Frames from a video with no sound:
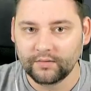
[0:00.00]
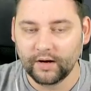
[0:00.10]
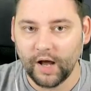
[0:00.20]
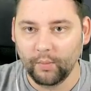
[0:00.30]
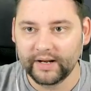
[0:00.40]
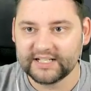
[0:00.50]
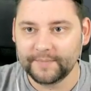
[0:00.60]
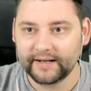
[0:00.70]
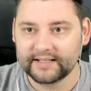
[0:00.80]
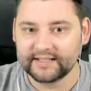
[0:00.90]
Right, I will
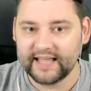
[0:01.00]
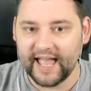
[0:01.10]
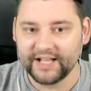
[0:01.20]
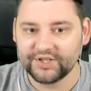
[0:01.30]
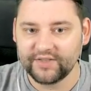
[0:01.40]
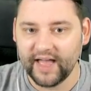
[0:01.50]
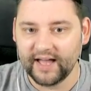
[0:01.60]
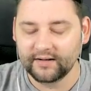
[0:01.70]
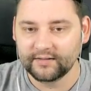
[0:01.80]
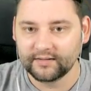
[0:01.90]
expand it to the edge
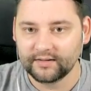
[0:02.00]
there.